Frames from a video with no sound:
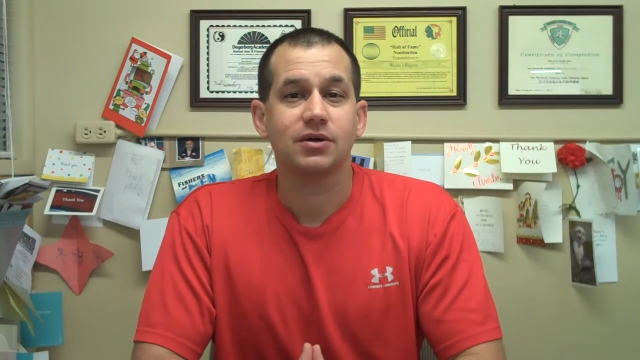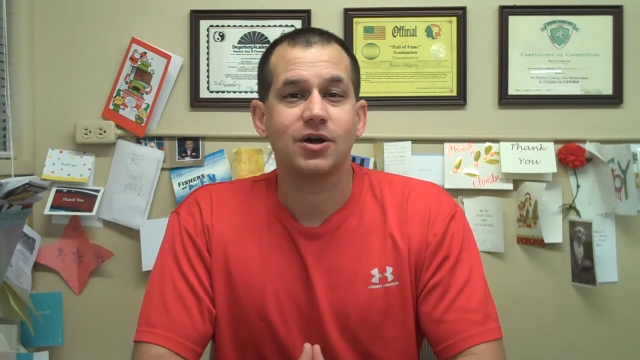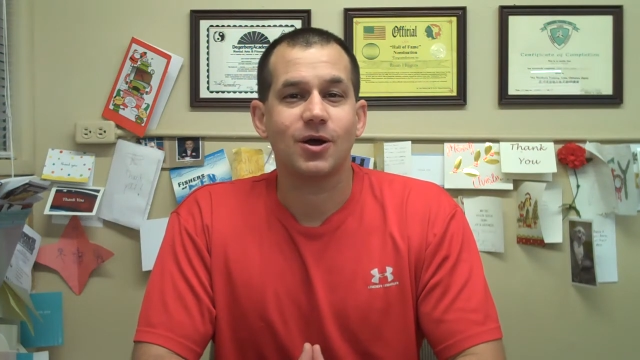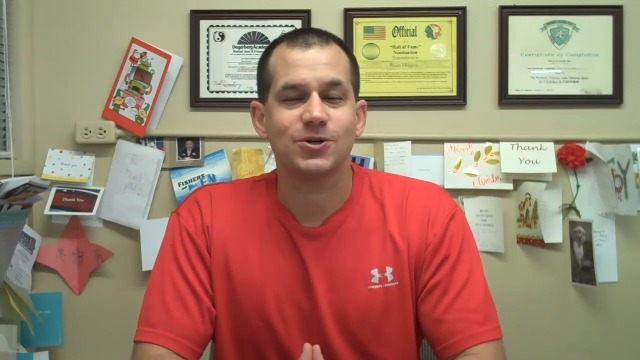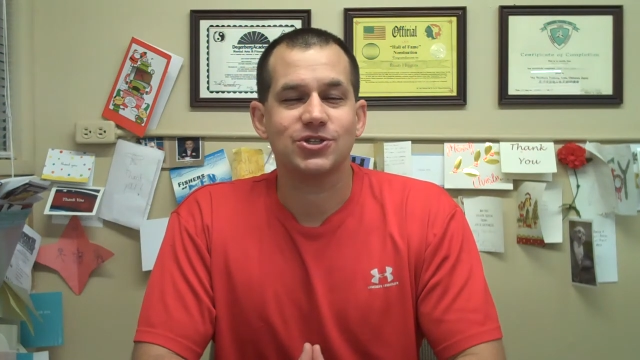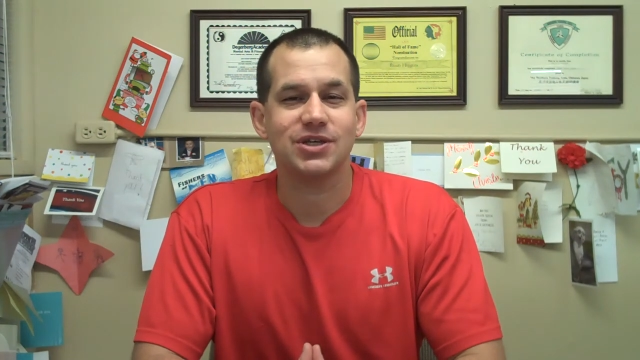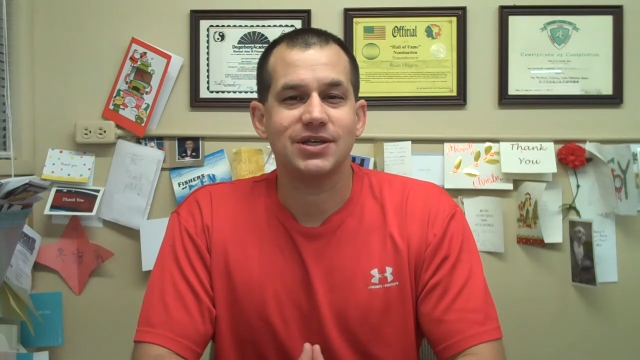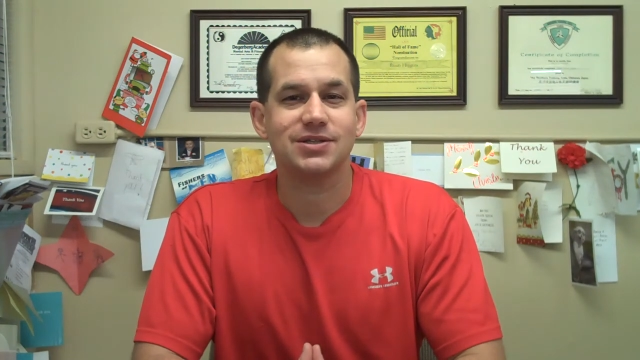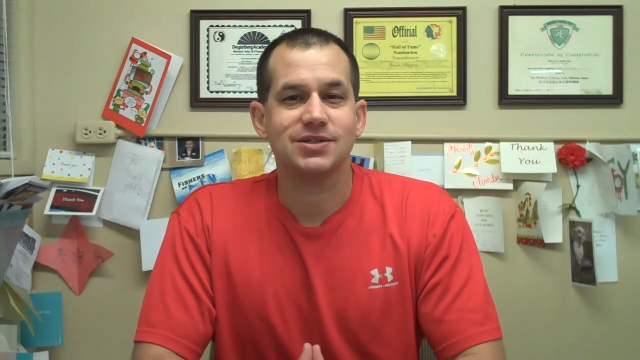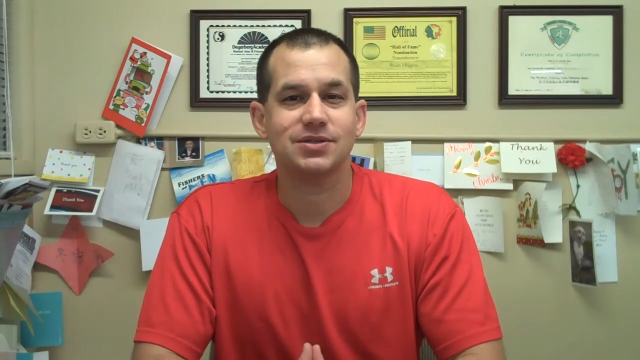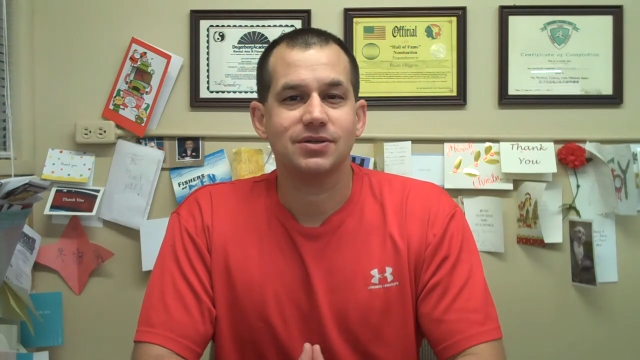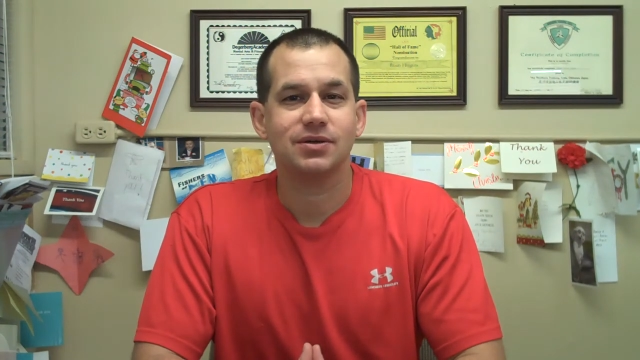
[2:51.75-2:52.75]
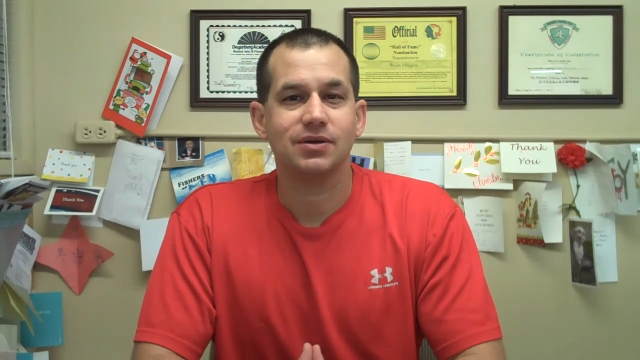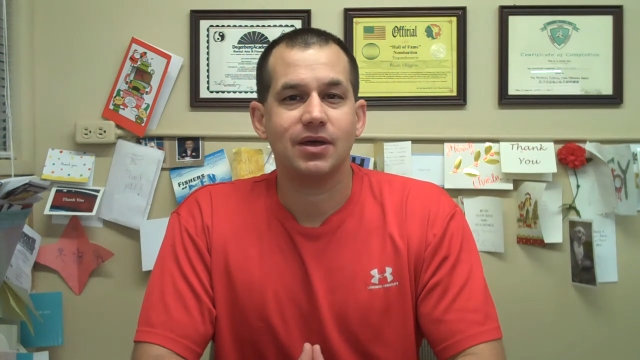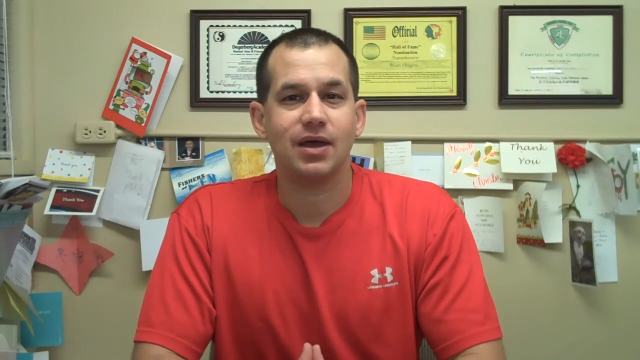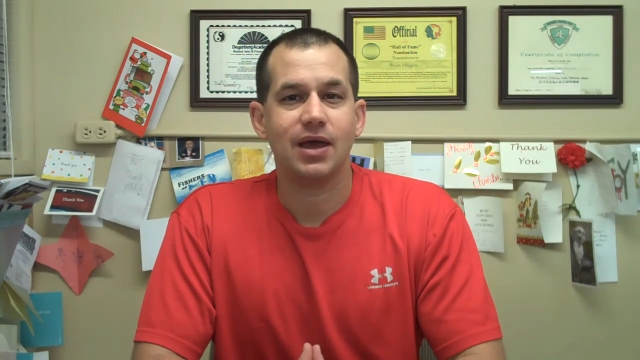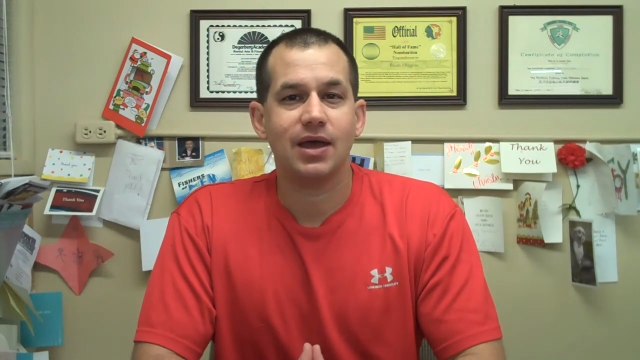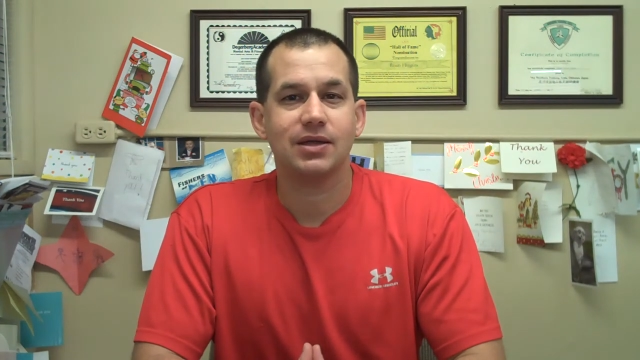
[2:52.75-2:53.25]
car seats
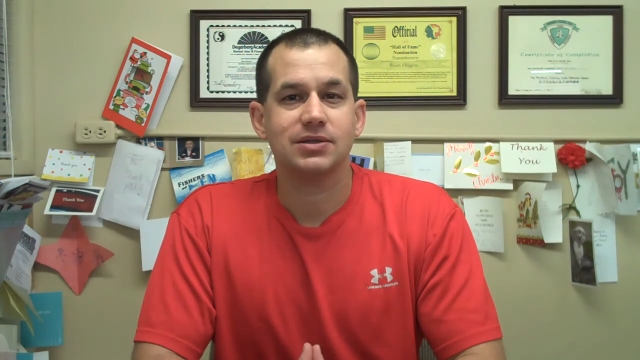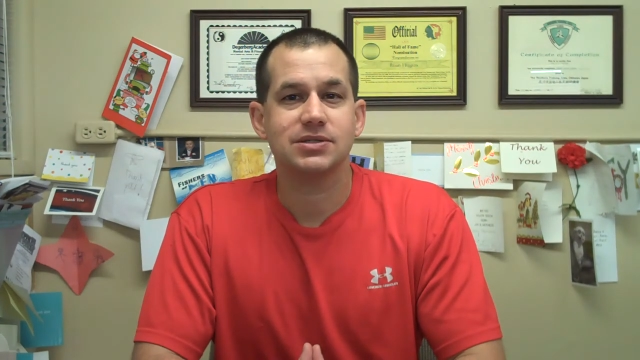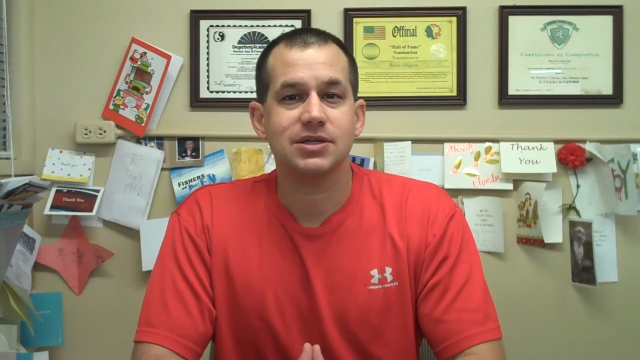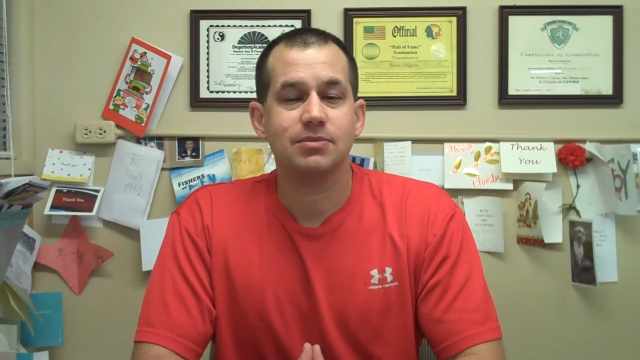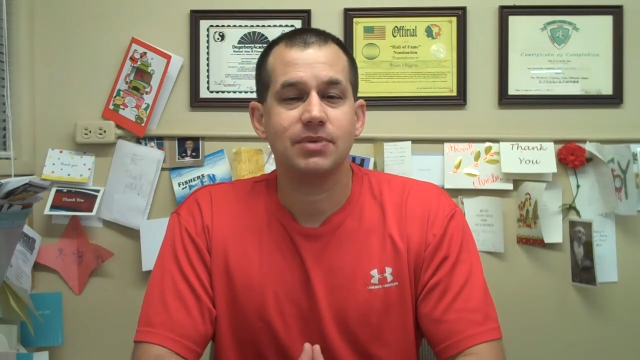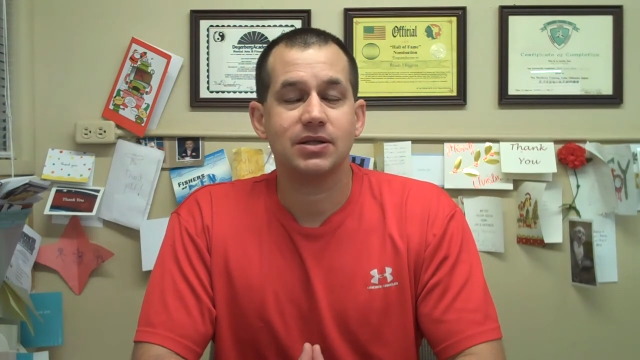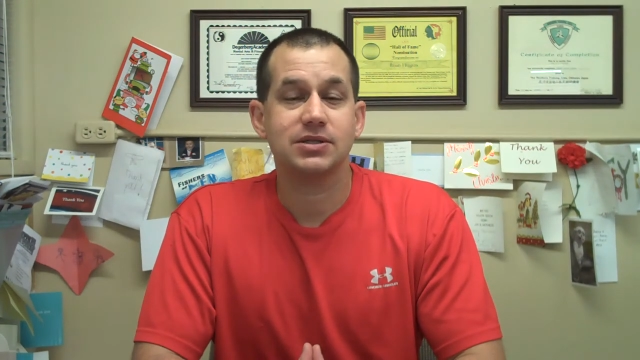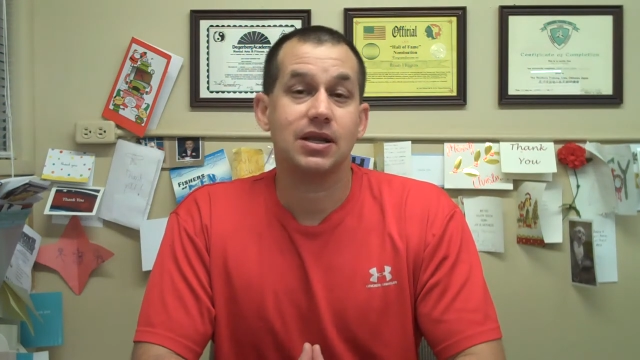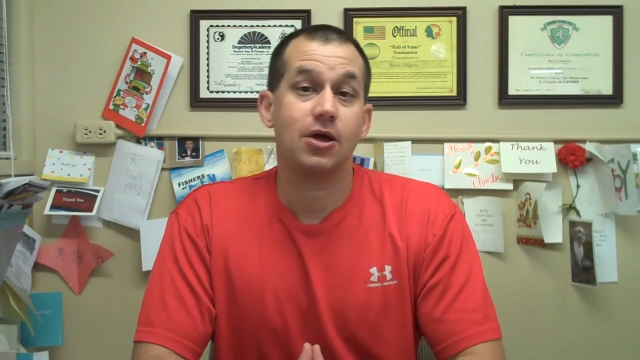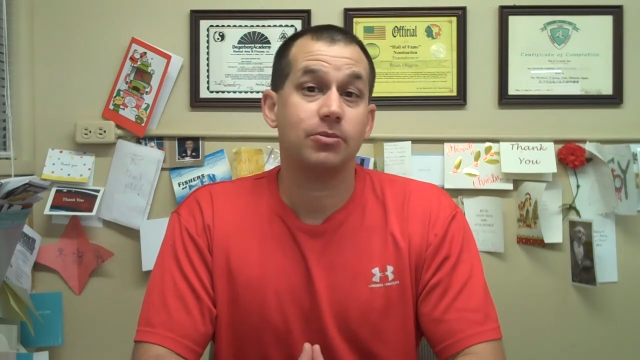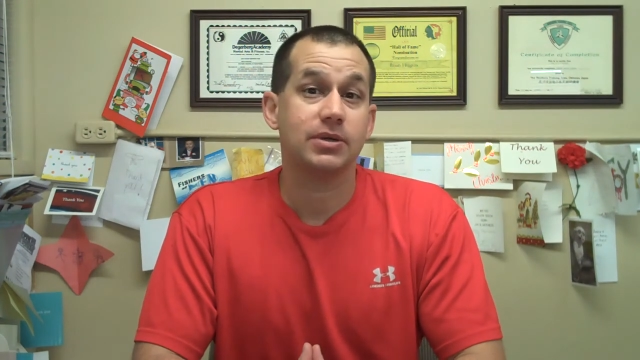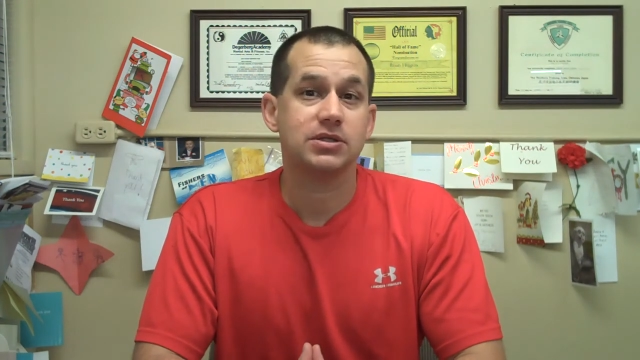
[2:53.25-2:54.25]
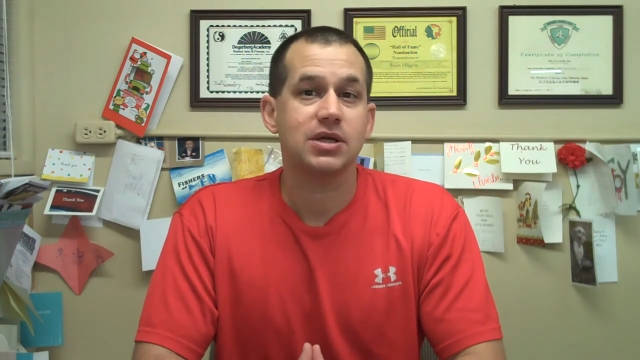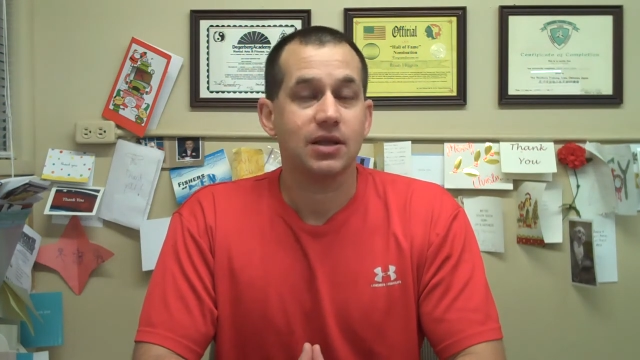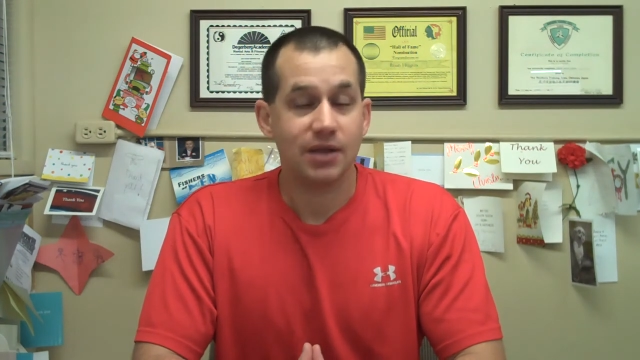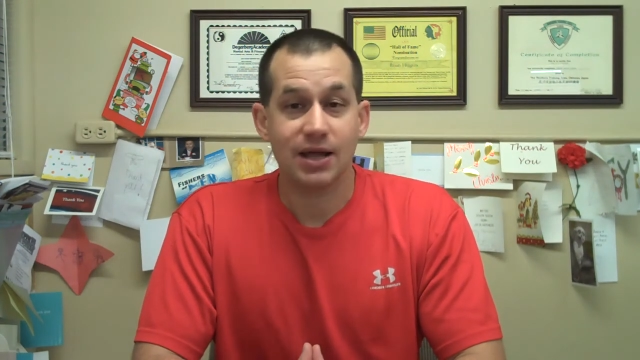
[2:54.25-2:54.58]
and seatbelts and helmets.